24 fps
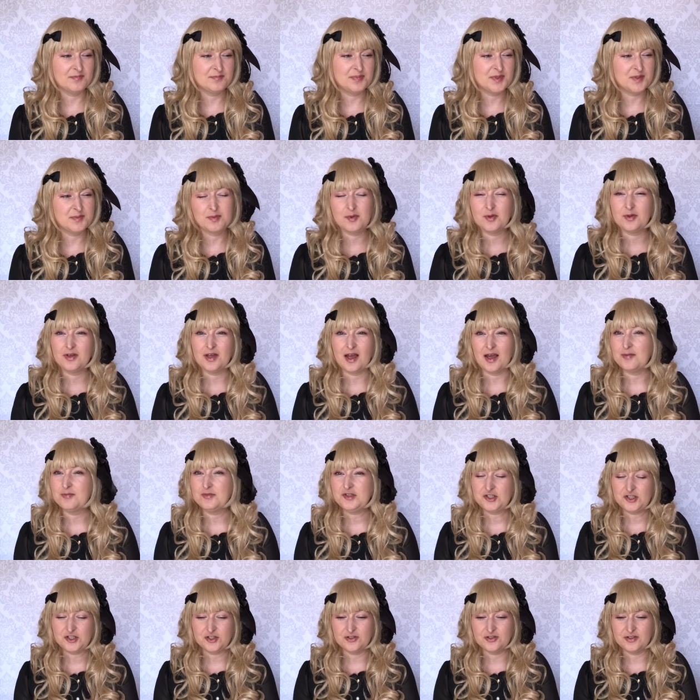people, I'm
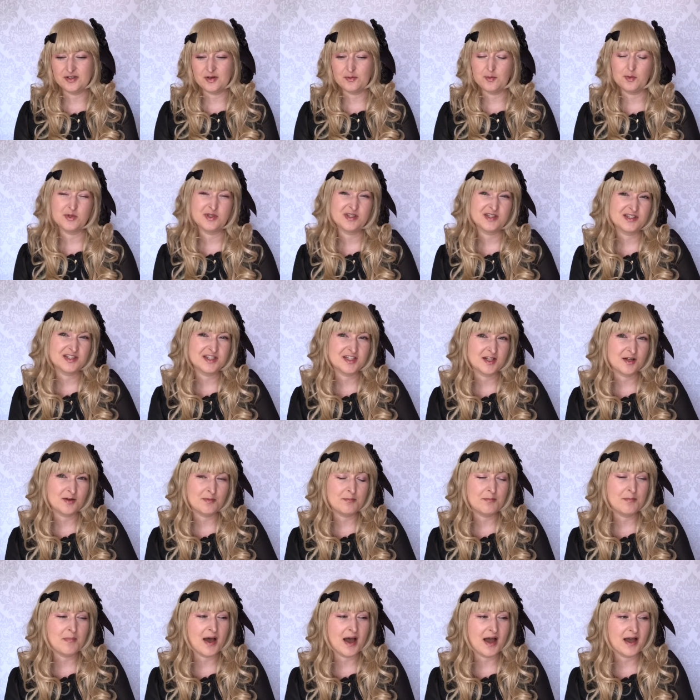sure, that will steal
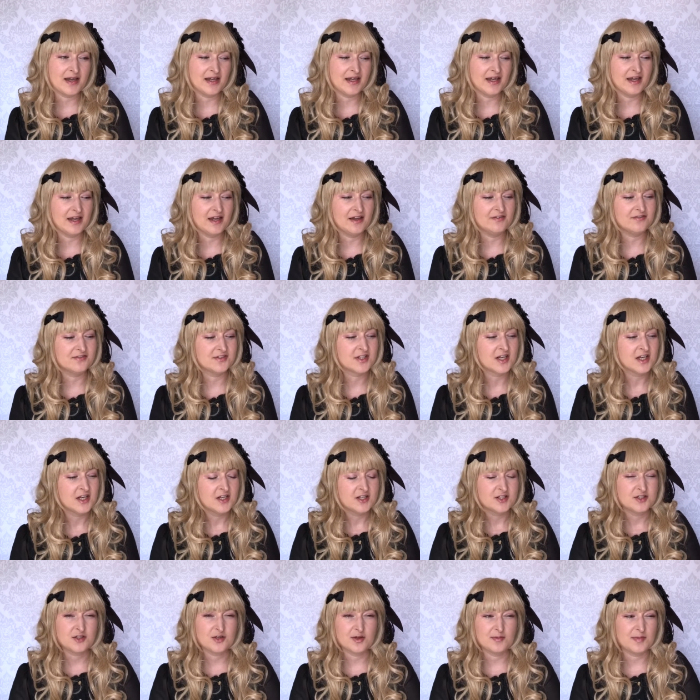my gift.
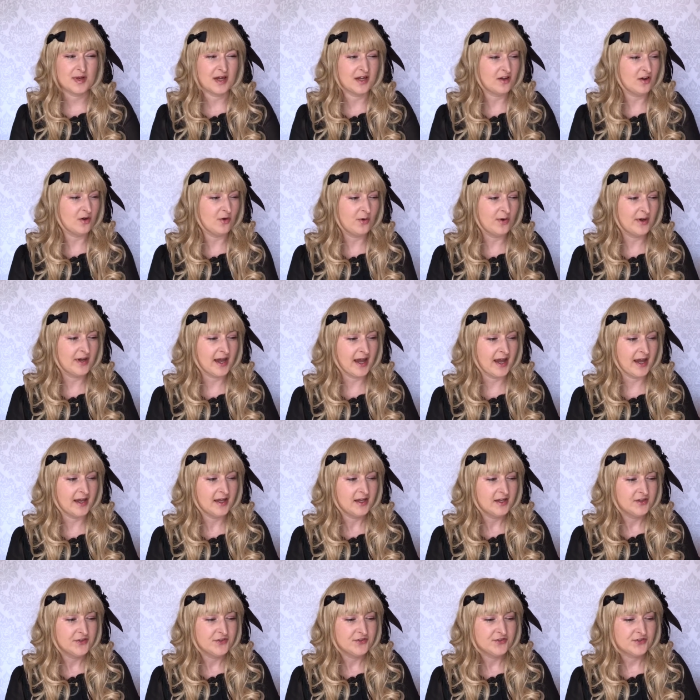So I'm like, okay,
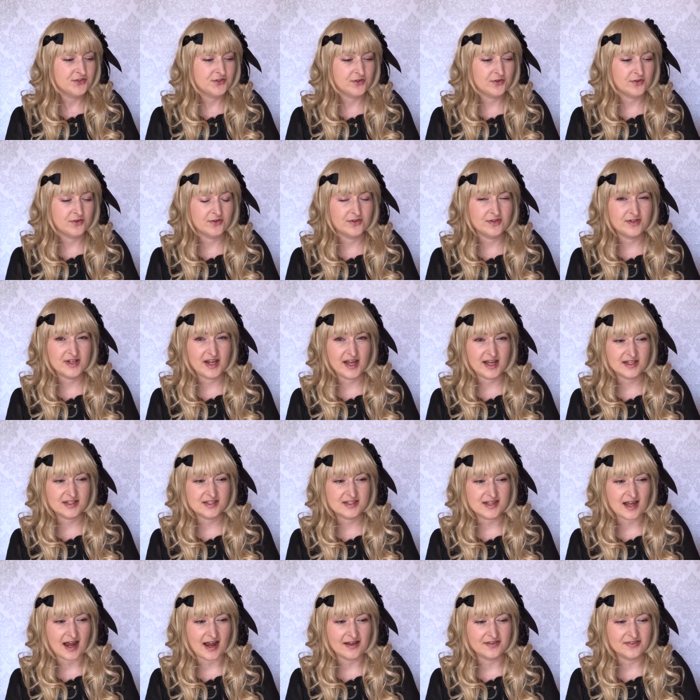so
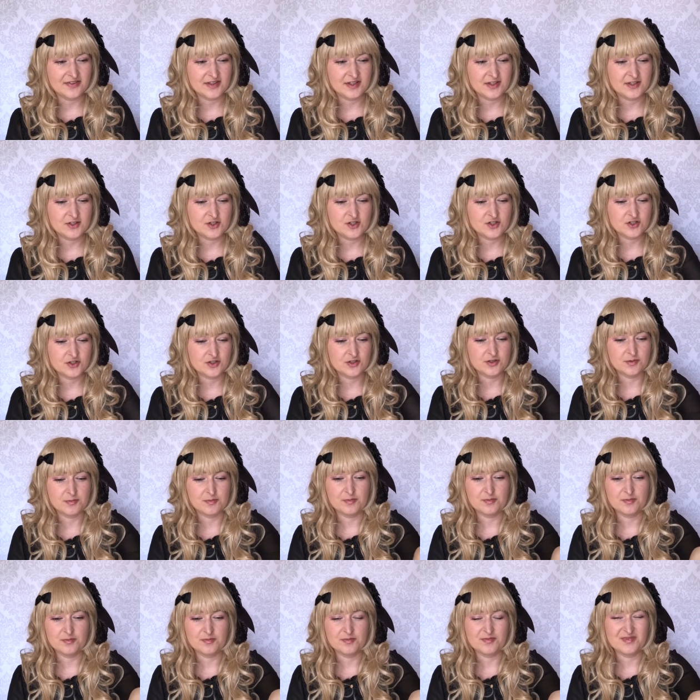next I think you should
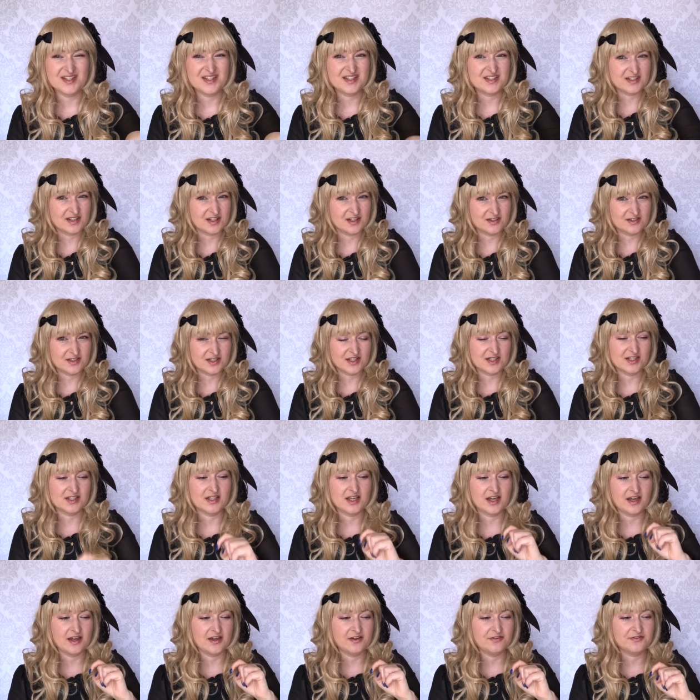steal this
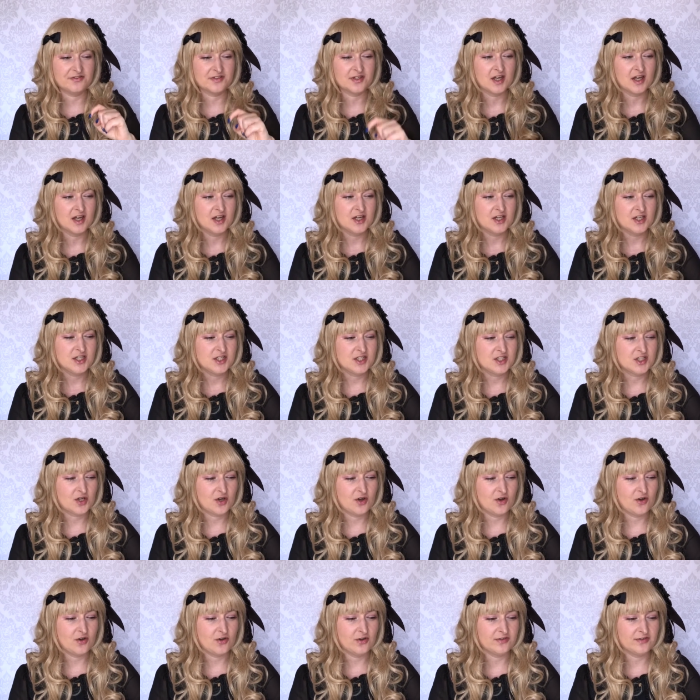gift,
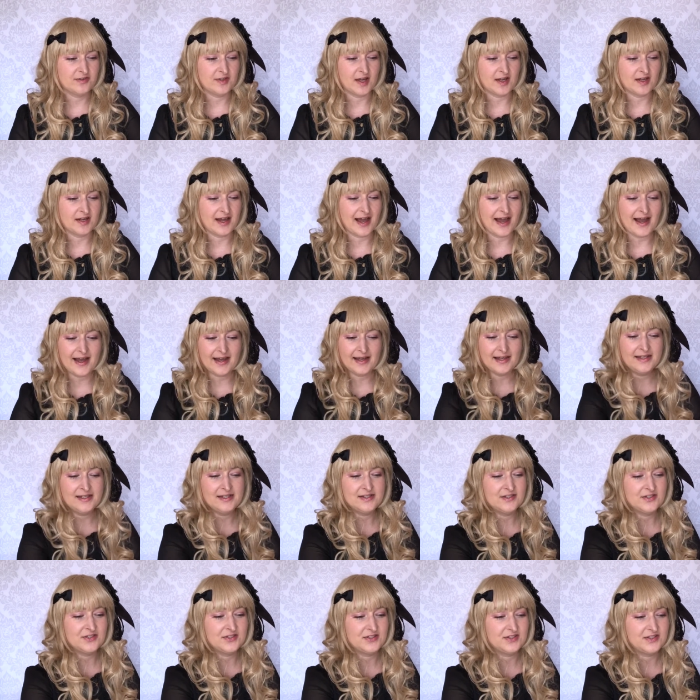so then I
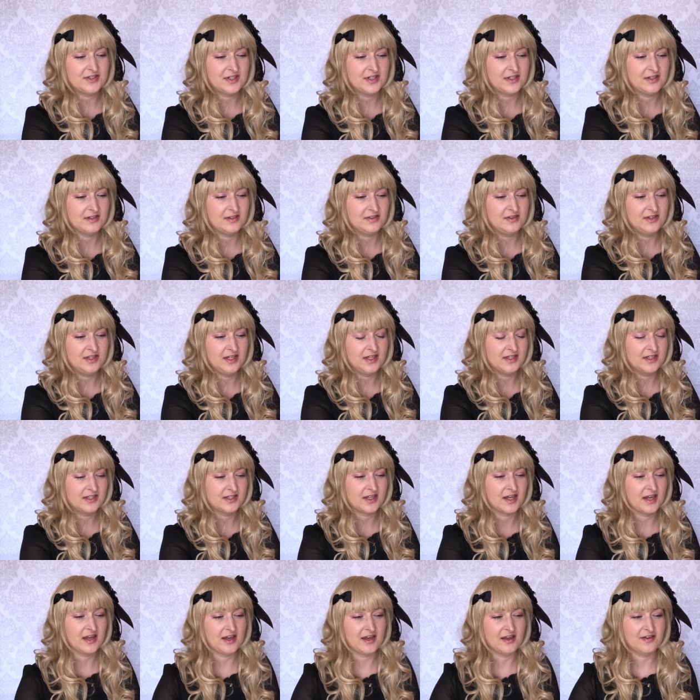can steal this
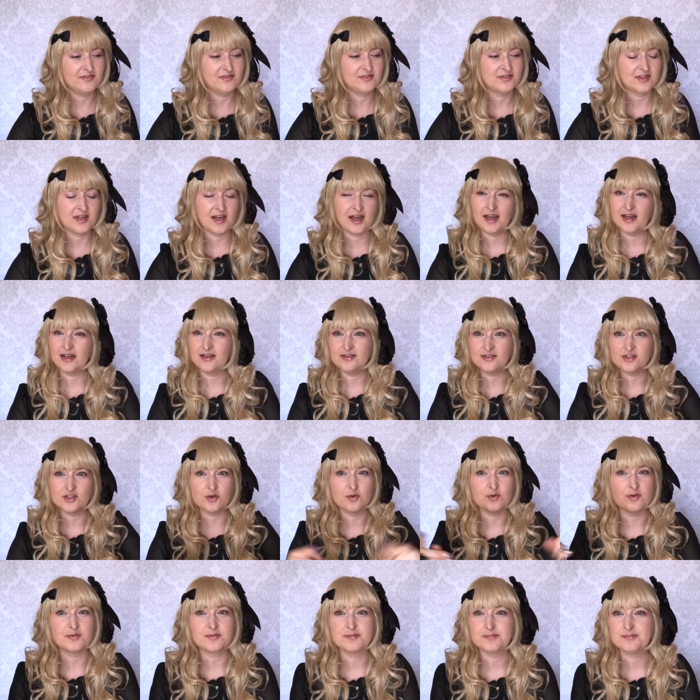gift, and
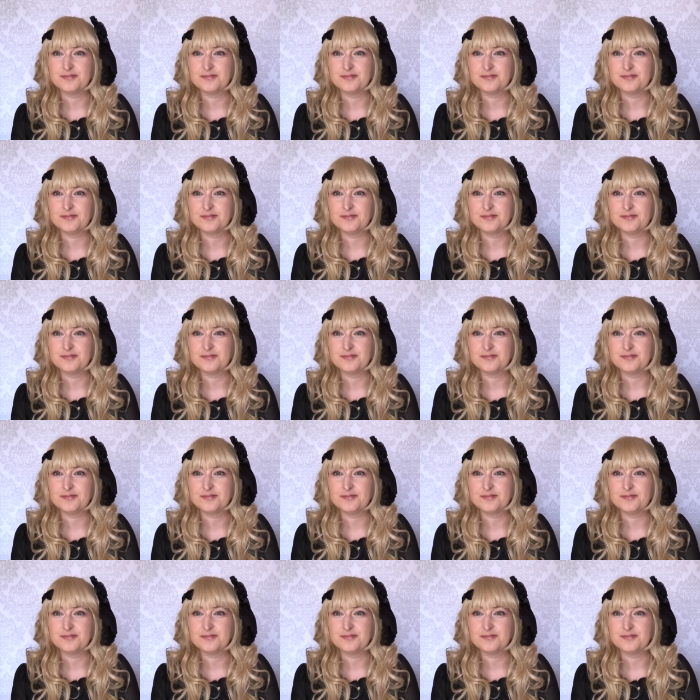so